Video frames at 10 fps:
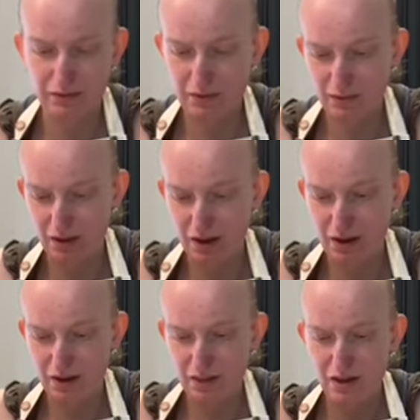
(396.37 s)

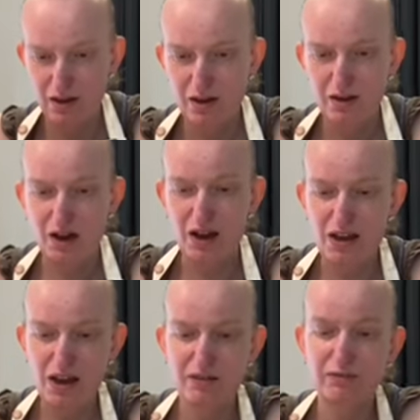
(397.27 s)
Okay, I
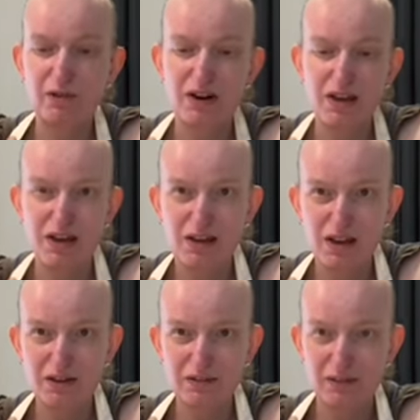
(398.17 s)
have one here,